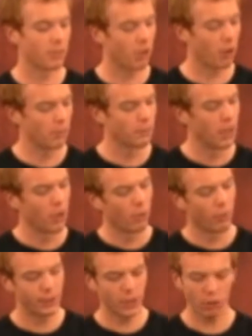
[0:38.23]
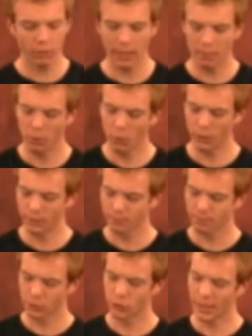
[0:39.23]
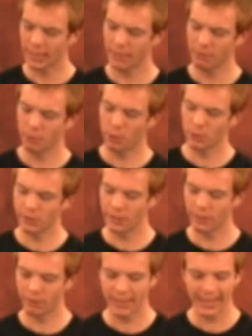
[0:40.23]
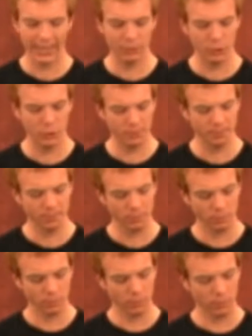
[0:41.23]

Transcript: So when you're holding that board, try to give the person enough kicking room,